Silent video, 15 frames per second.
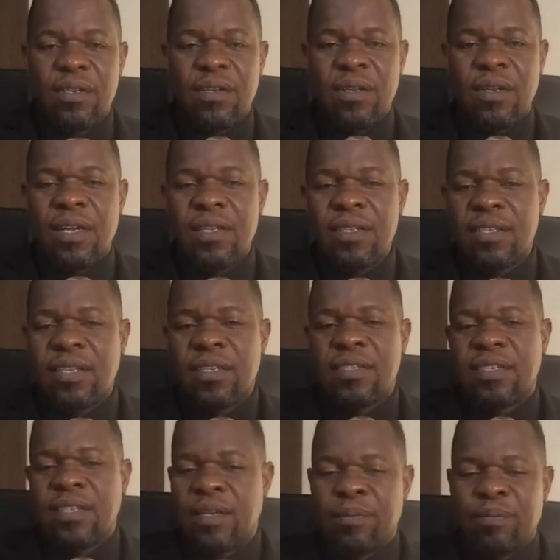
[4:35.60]
You can't take
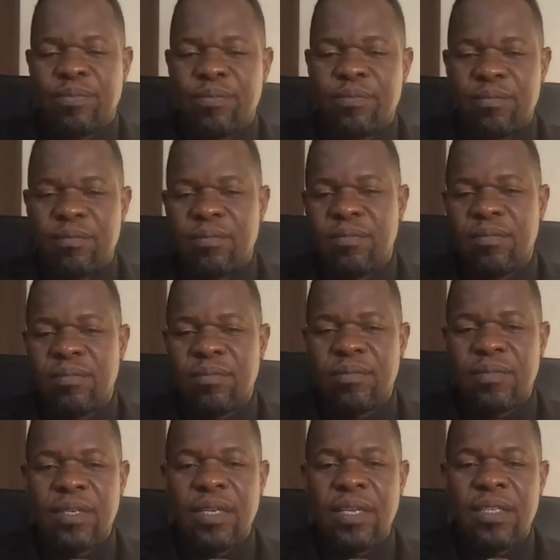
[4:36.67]
step
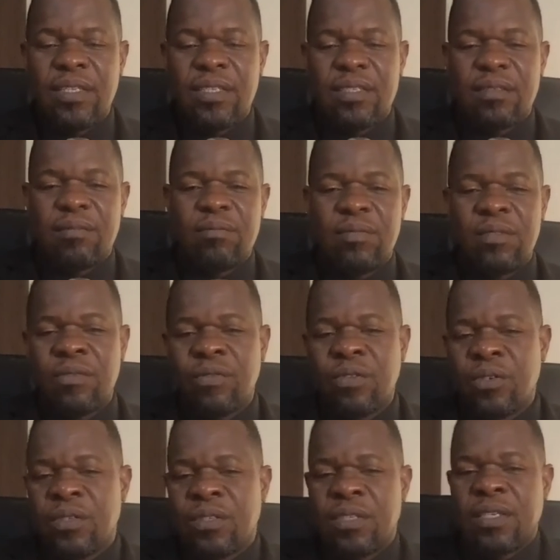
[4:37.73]
eight
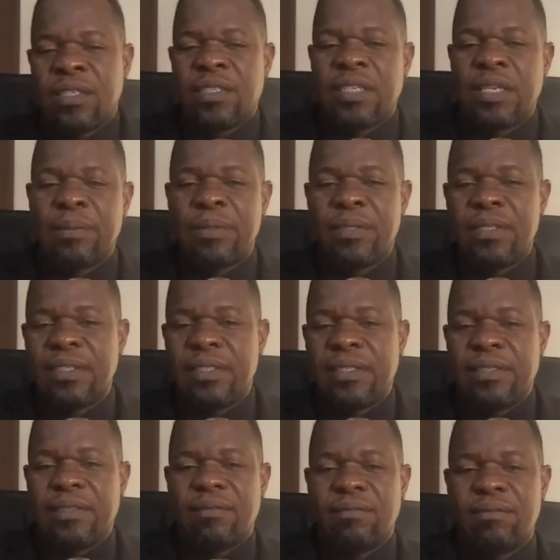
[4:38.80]
before you take step
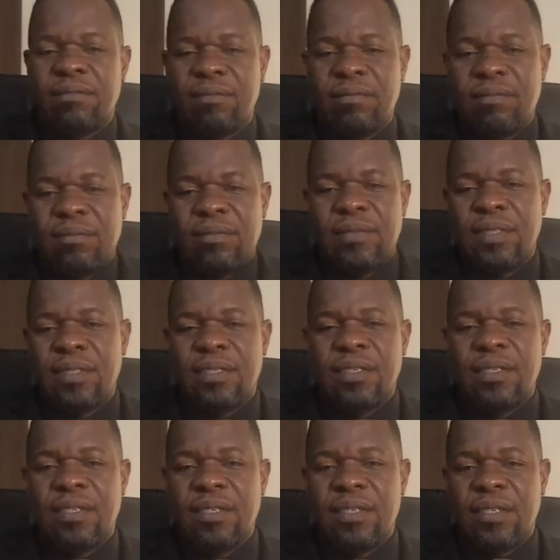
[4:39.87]
six.
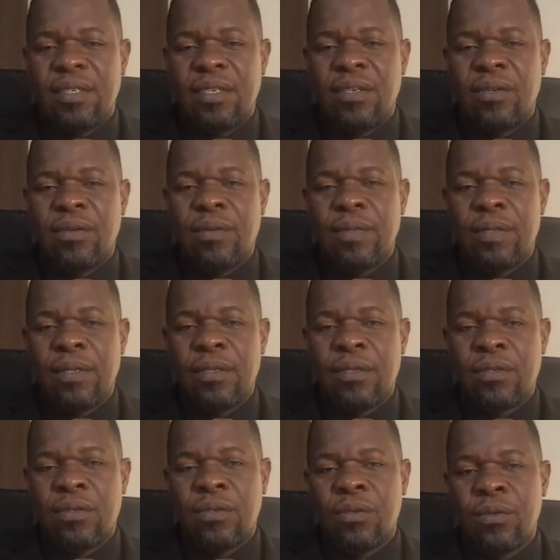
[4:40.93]
Yeah, and
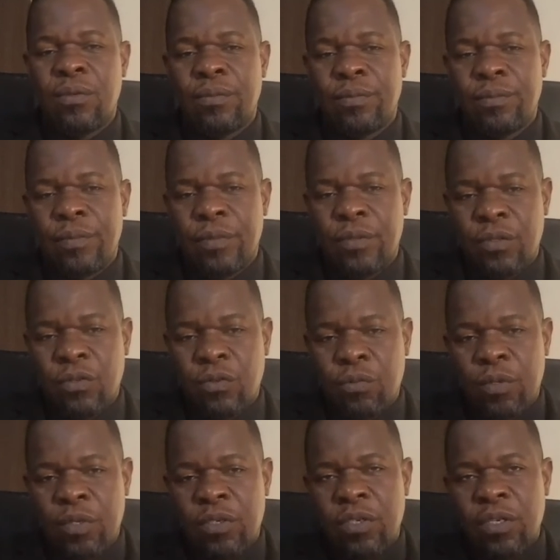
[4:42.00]
so you need
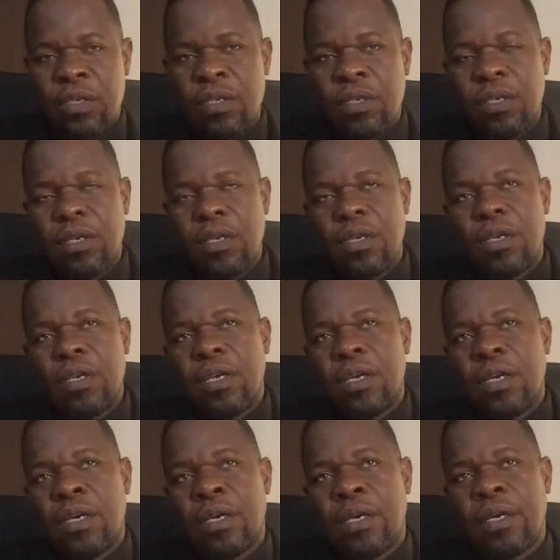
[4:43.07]
to be
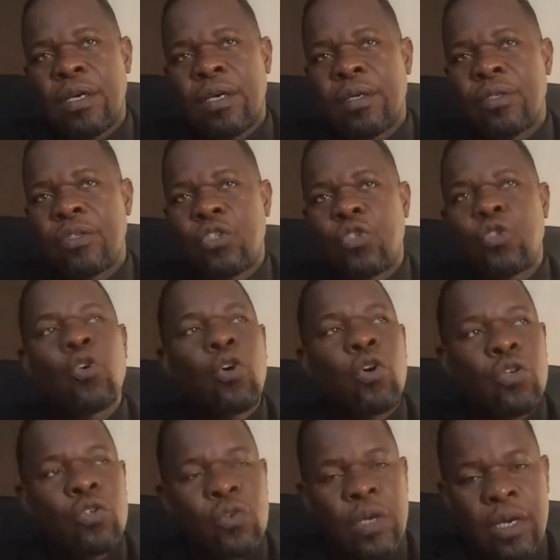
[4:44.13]
uh,
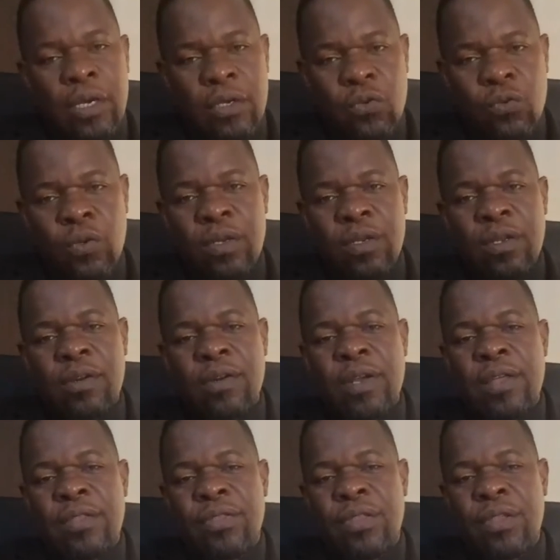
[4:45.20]
sure you are doing the
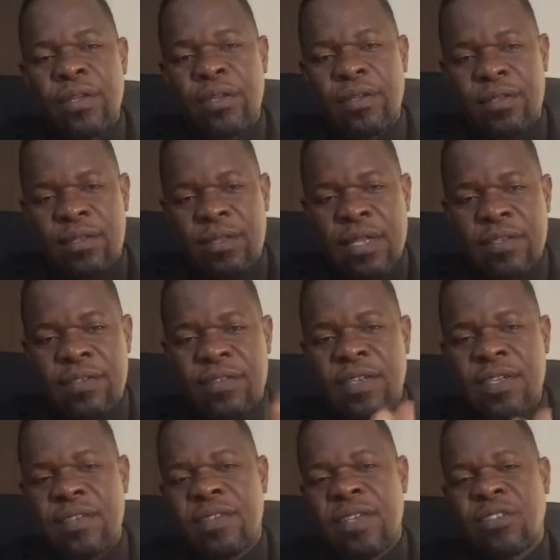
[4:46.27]
right thing. That's
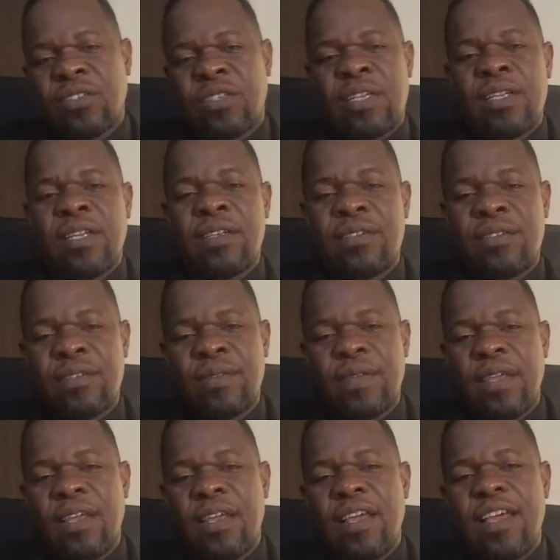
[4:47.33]
transactional analysis.
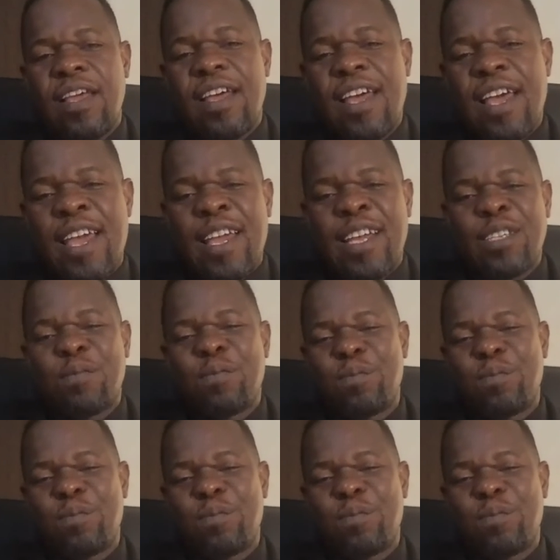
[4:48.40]
I